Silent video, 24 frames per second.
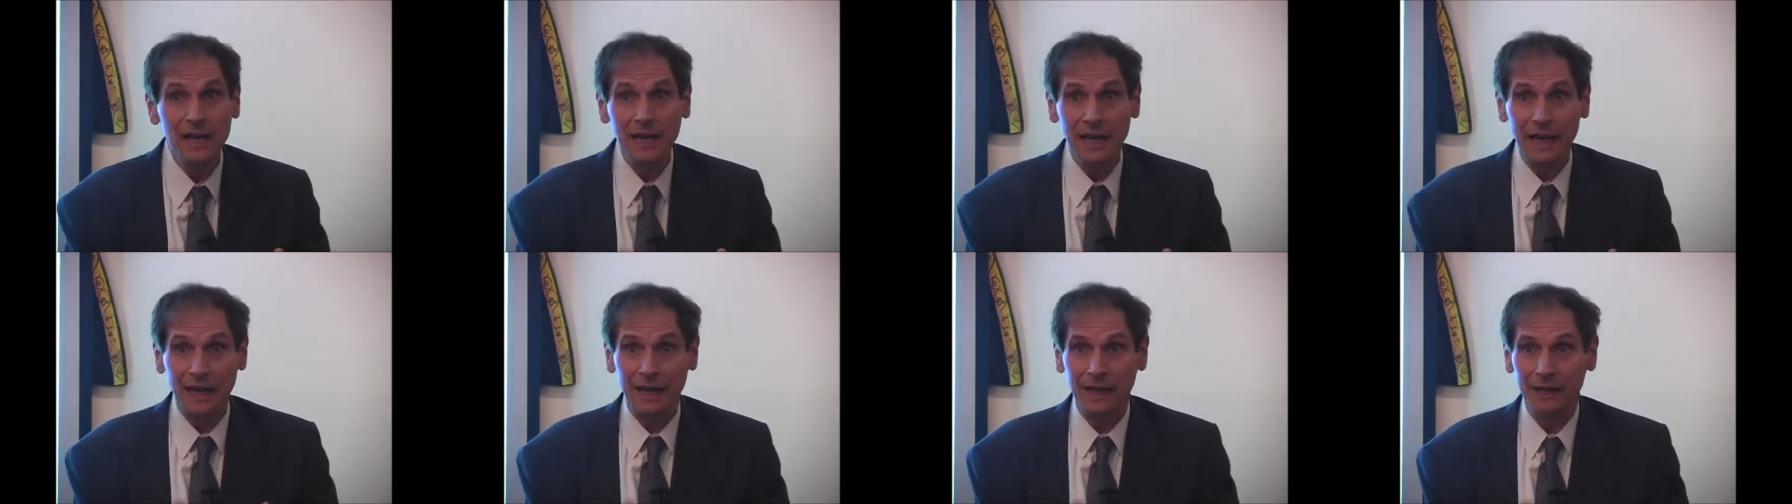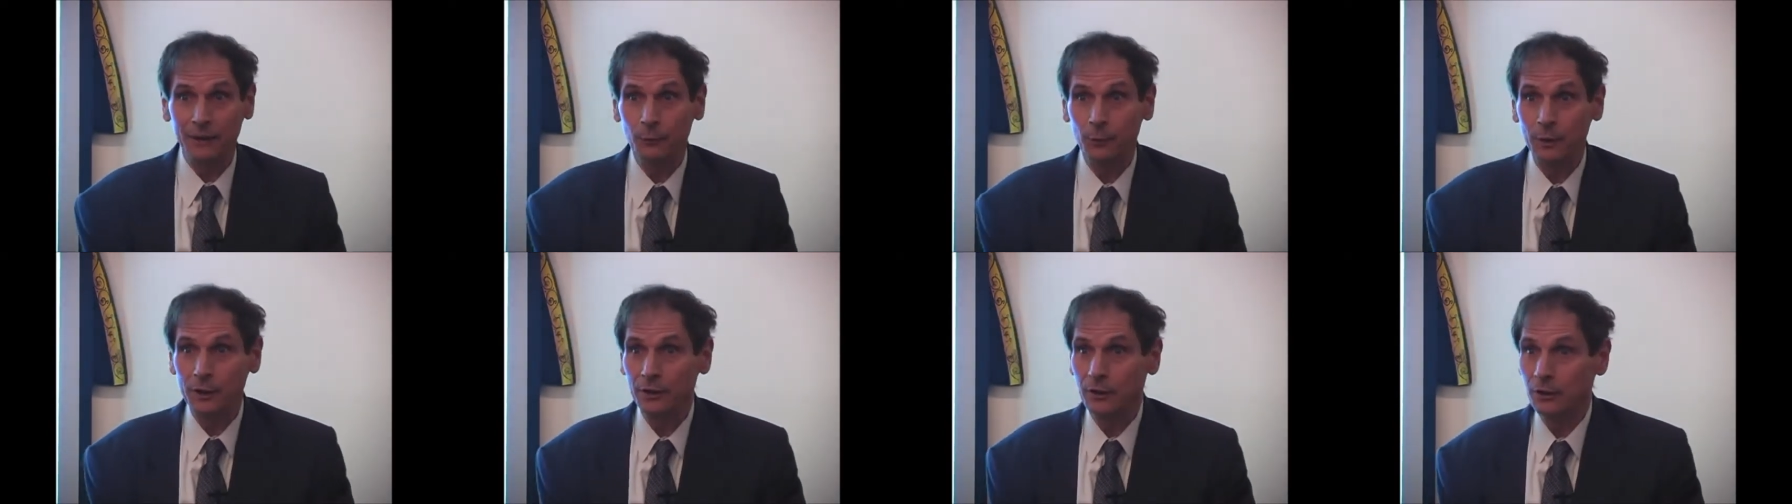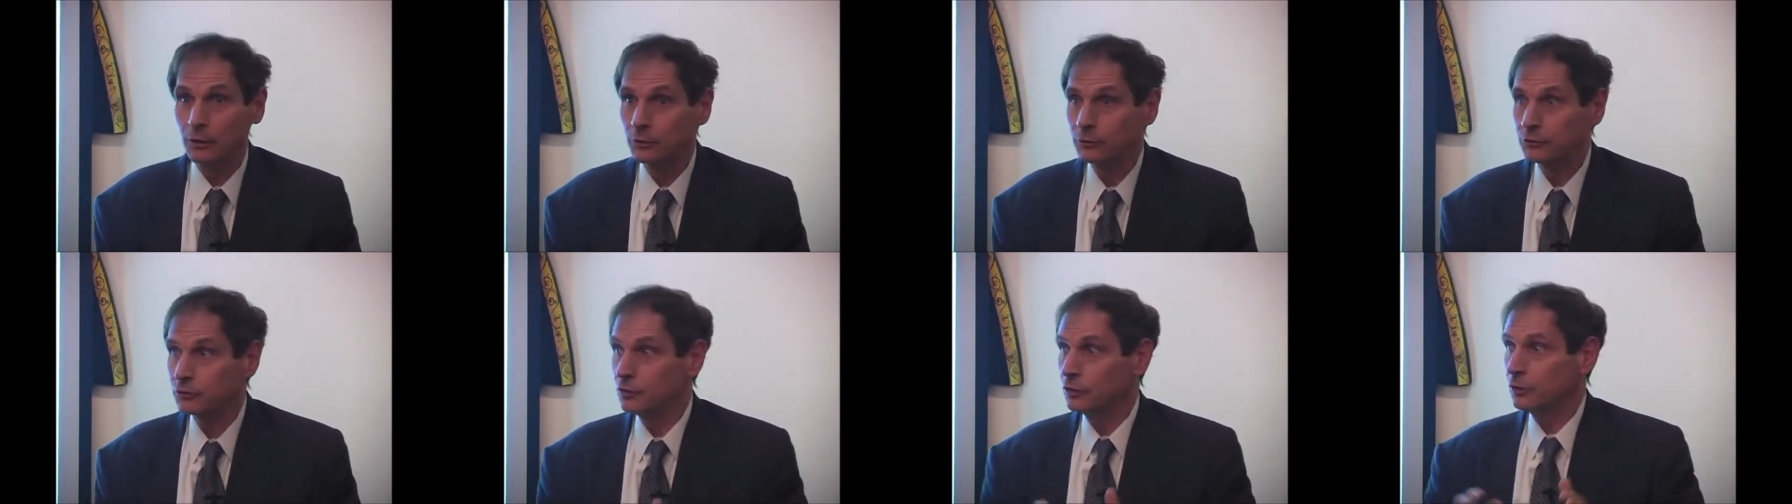and it, we
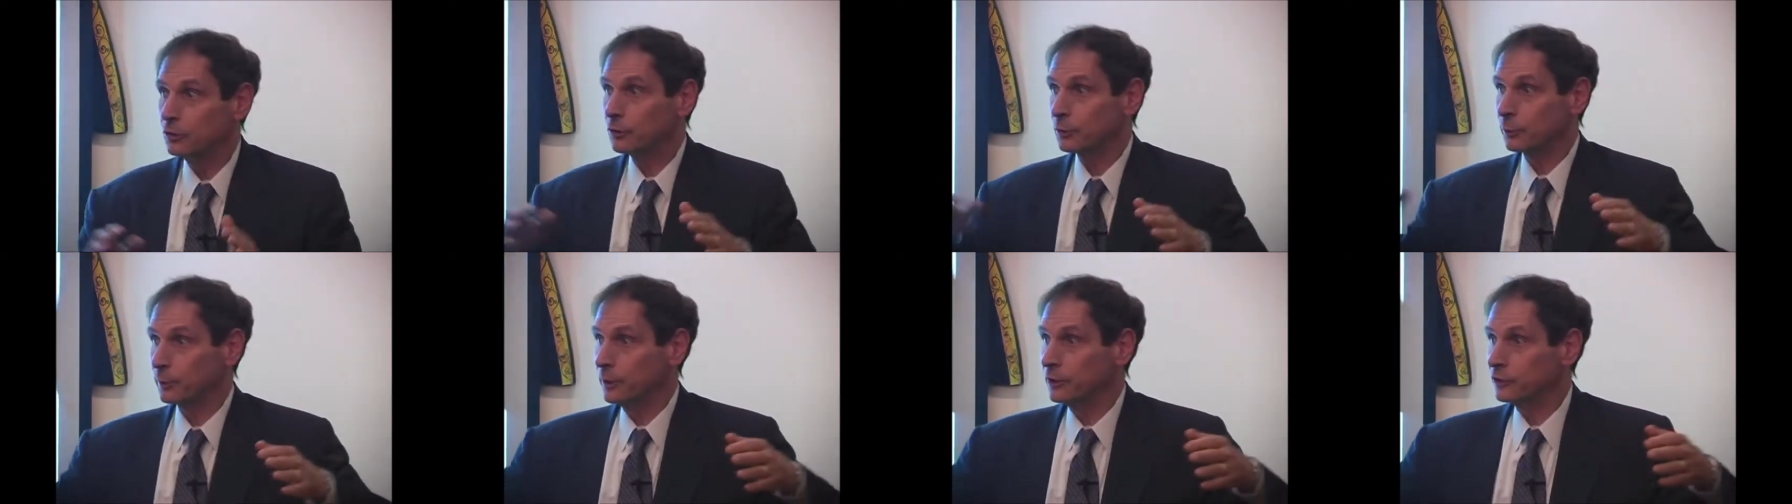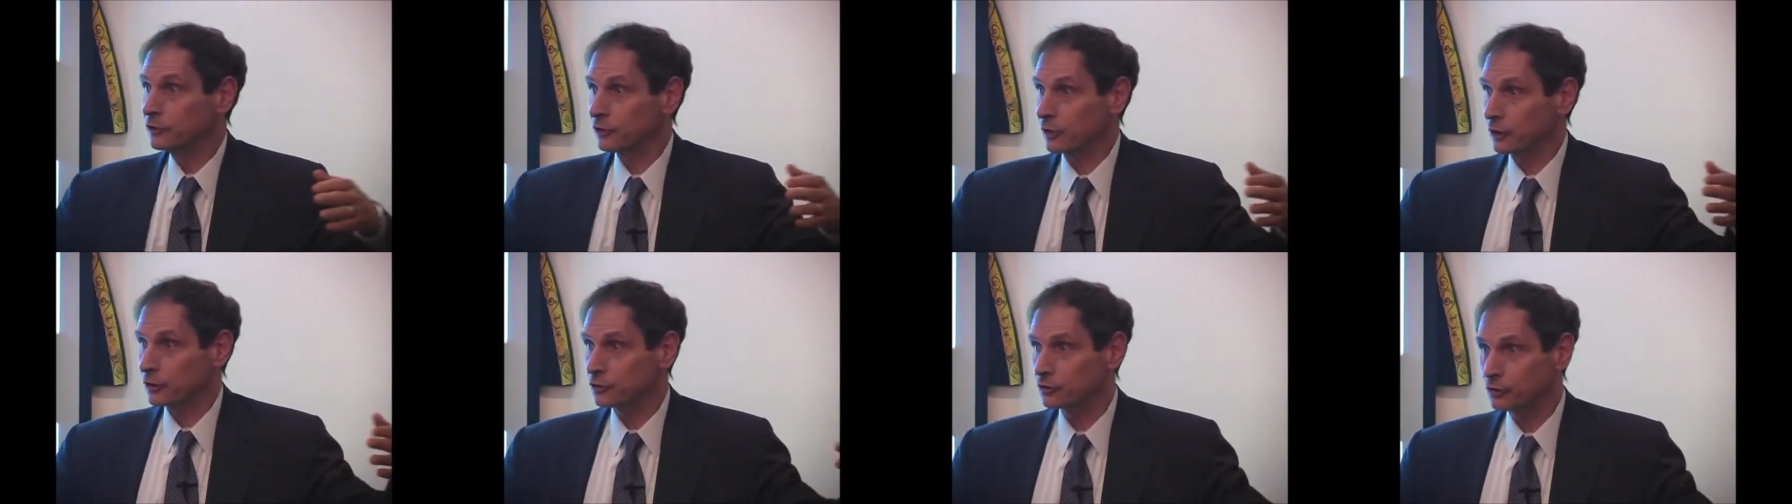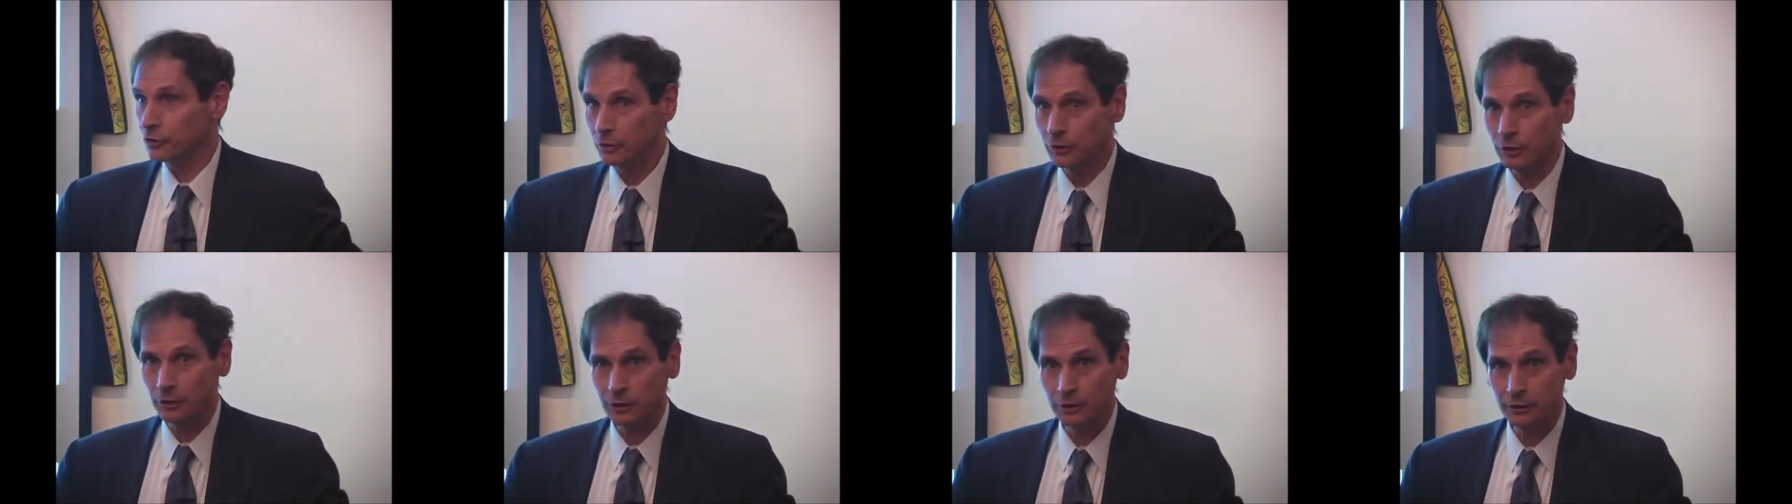don't do the research
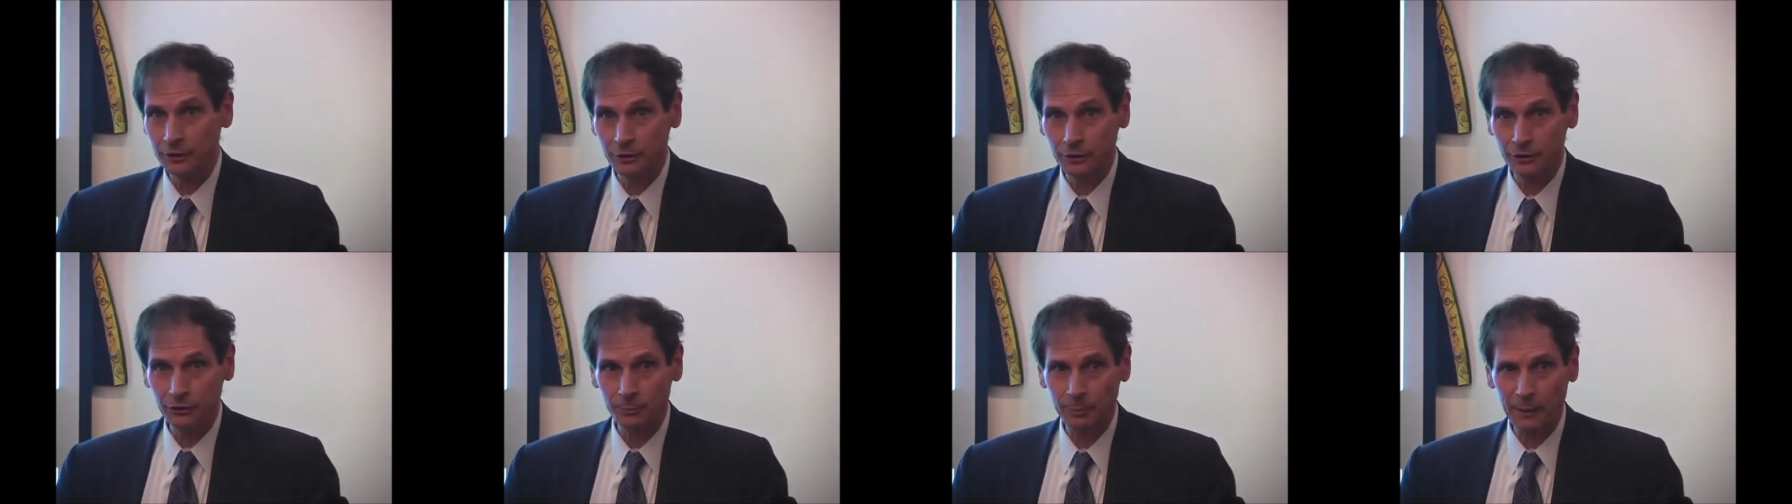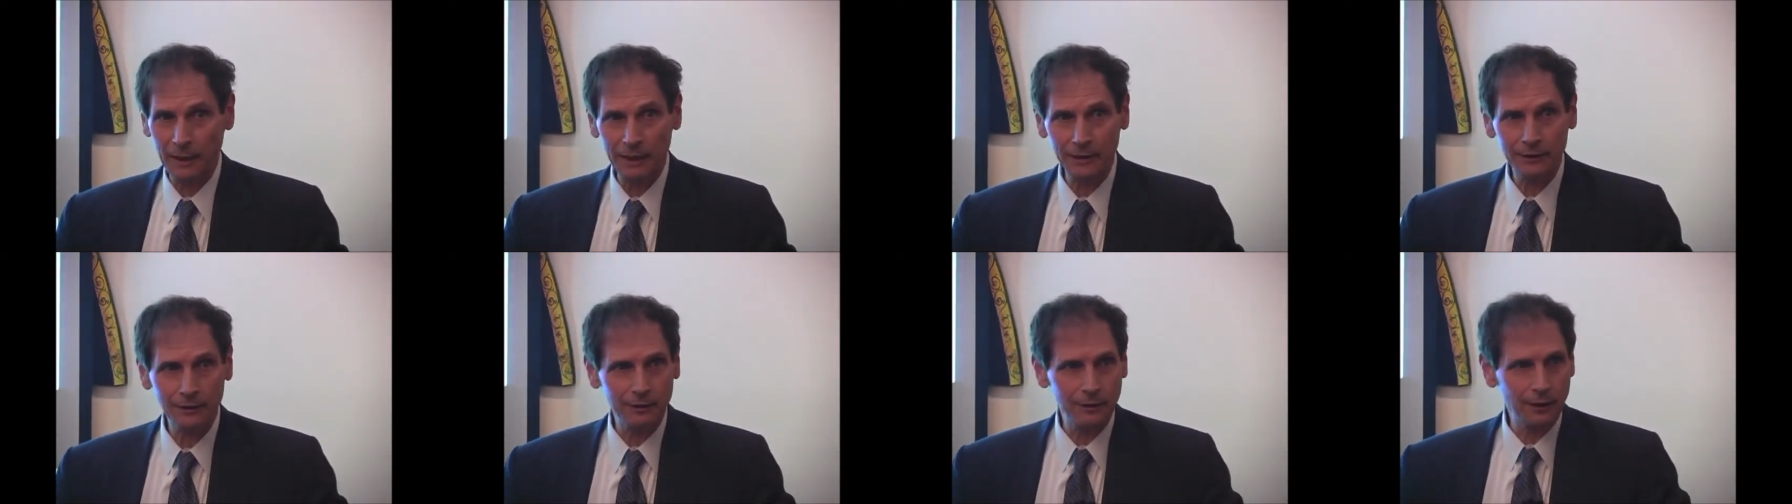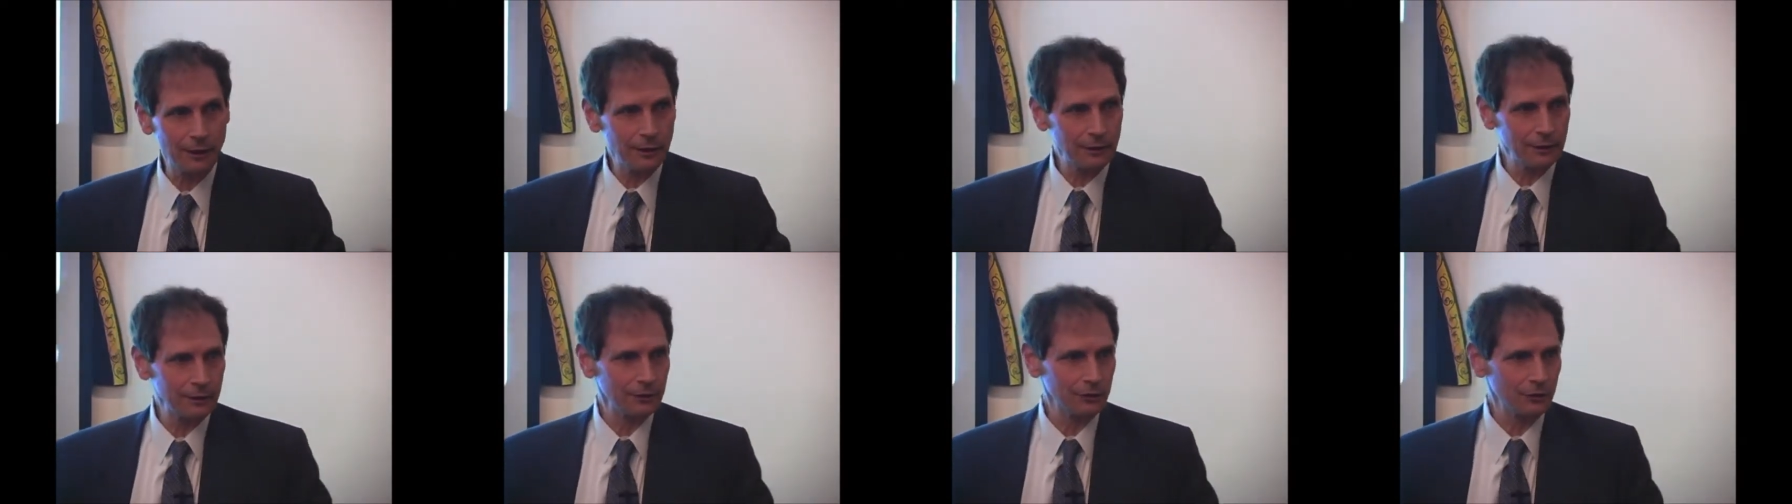to look, expand the
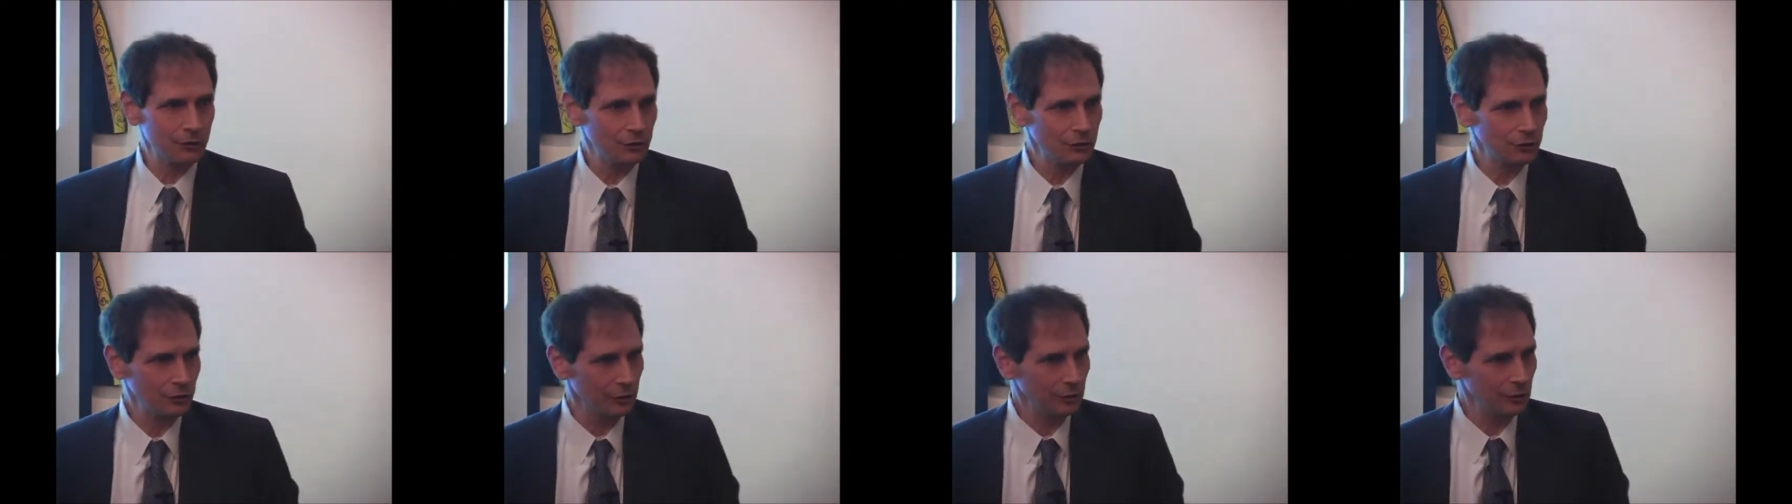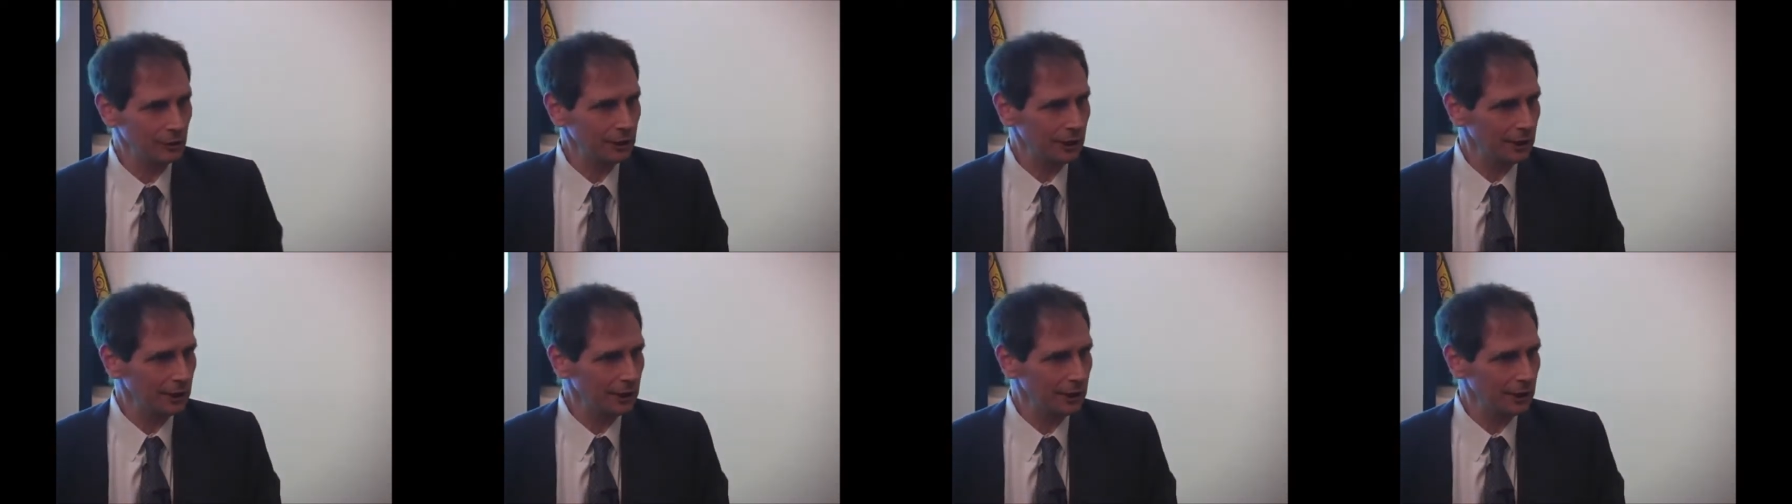knowledge, to look